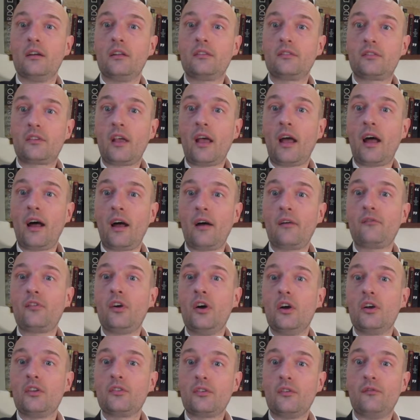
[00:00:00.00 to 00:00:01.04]
to have
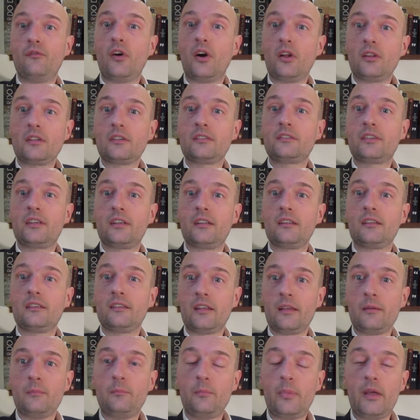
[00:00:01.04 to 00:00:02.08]
the
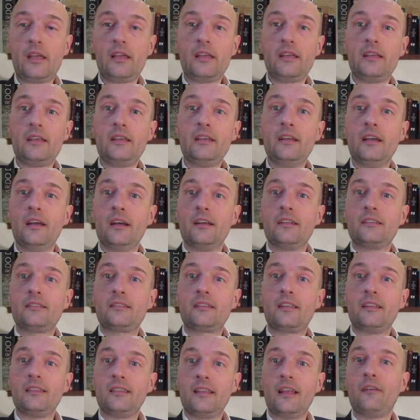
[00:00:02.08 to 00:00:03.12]
volatility be
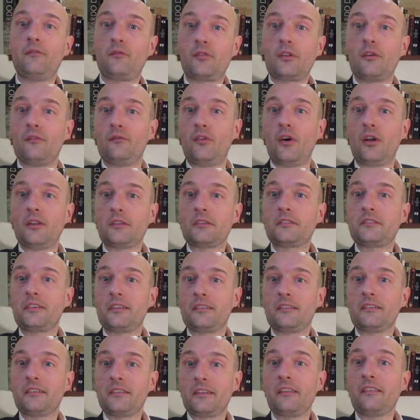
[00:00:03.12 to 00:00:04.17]
the level of
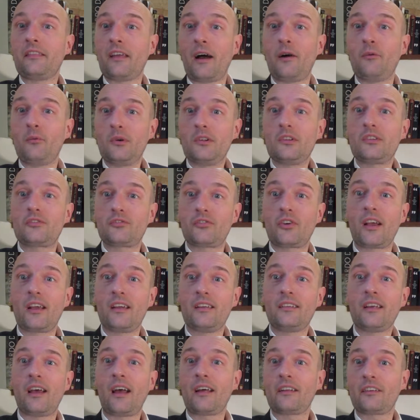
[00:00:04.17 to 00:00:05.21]
volatility that we'll
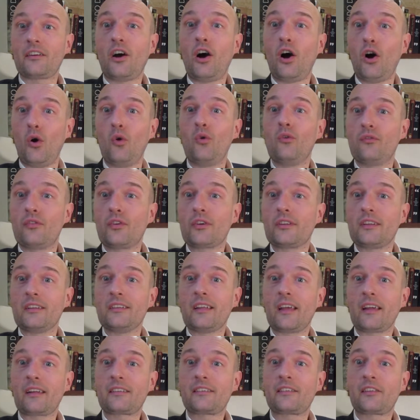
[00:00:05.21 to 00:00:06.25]
trade at over the
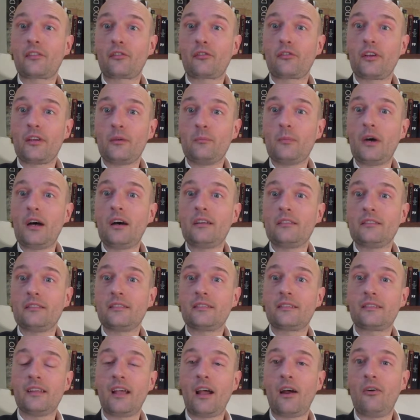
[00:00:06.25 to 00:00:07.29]
next three
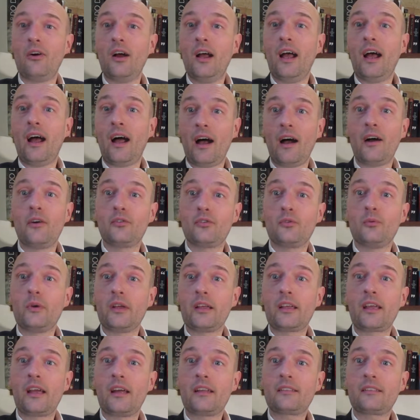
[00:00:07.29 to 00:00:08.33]
months. Now, how do we
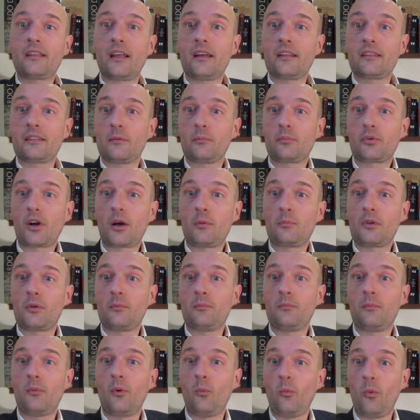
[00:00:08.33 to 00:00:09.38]
get that? The
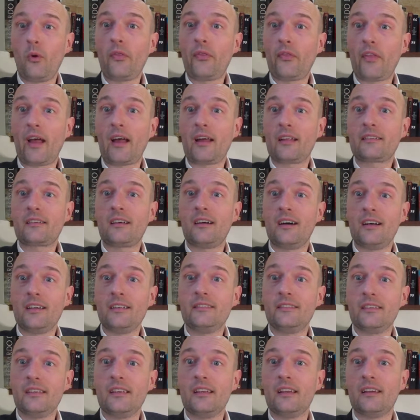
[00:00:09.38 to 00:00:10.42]
problem with that
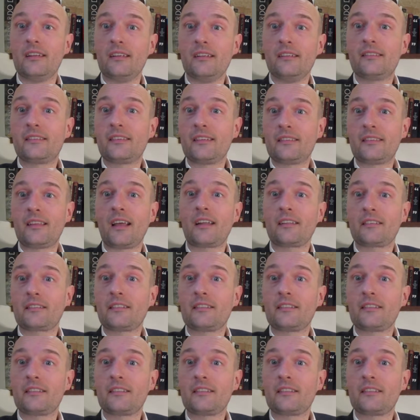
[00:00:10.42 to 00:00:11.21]
idea is that that's,